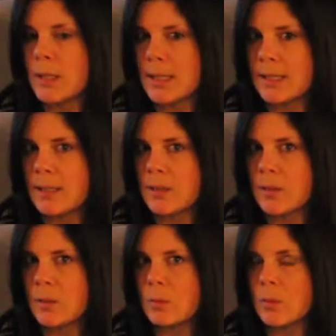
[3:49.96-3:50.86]
need
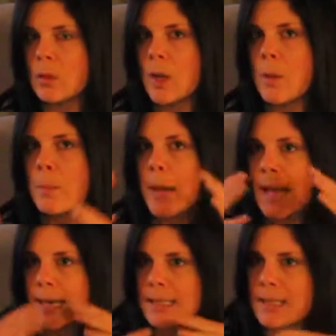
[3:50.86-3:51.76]
to go
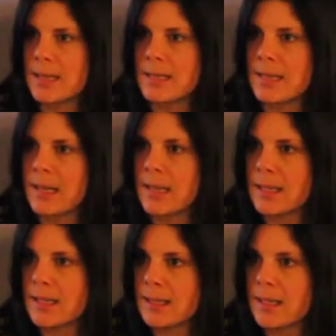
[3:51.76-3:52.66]
back to the
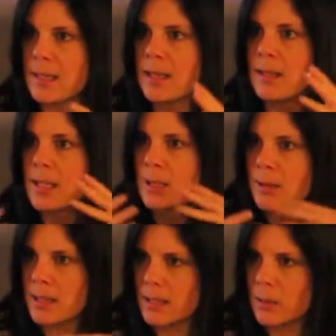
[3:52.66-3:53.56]
science and the
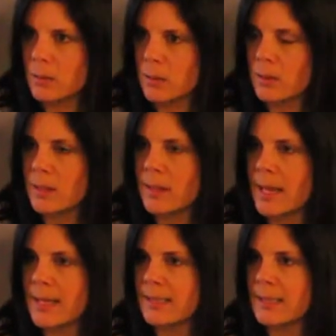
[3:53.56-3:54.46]
theory that you learned in the
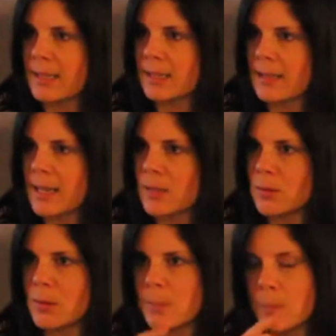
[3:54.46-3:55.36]
ASTECC
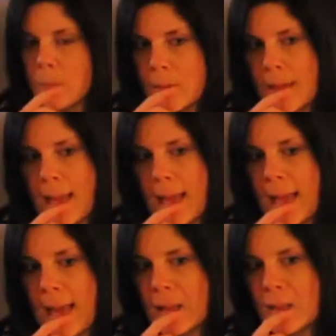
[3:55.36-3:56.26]
classroom
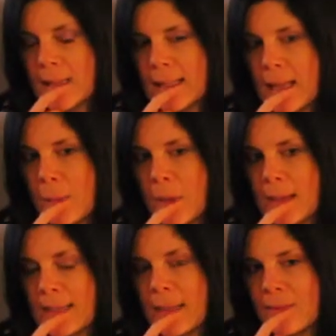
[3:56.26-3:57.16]
and look at that
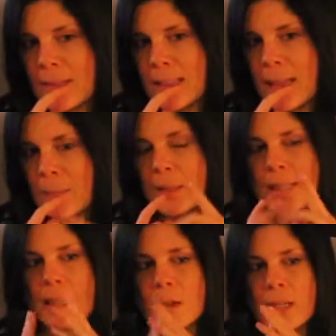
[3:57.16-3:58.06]
body every time and
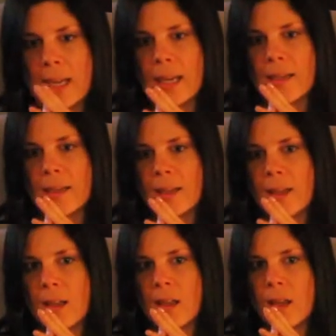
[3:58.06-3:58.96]
say, okay,
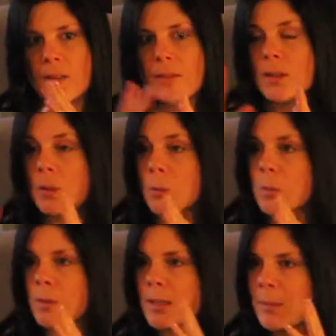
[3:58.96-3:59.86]
of the
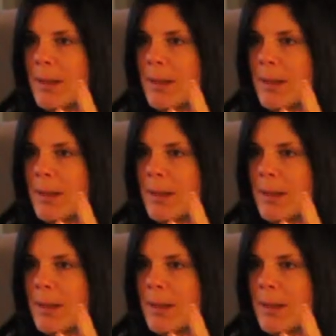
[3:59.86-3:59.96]
tools in